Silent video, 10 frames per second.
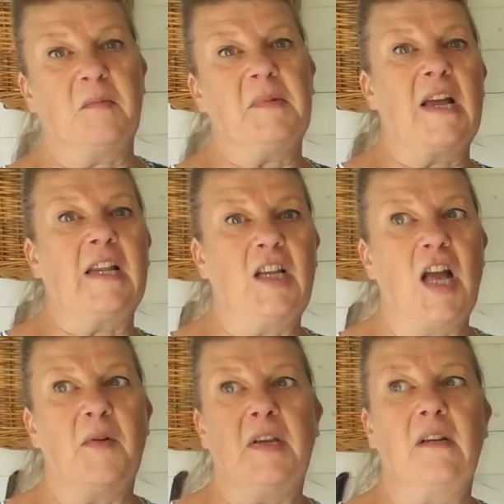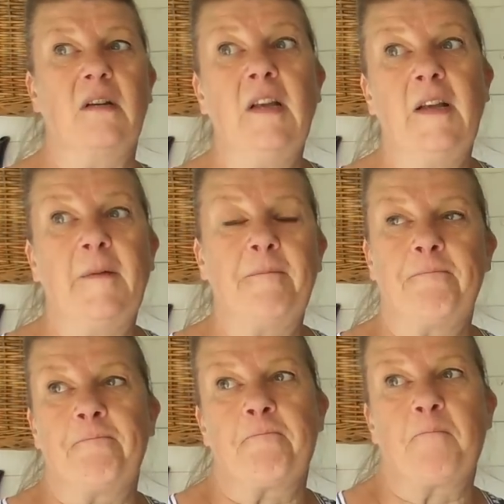them getting going and
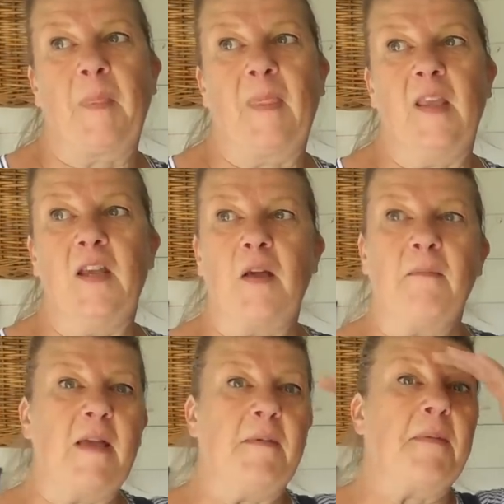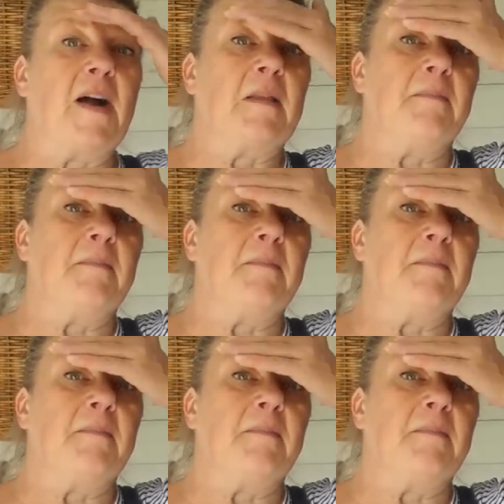you know maybe by the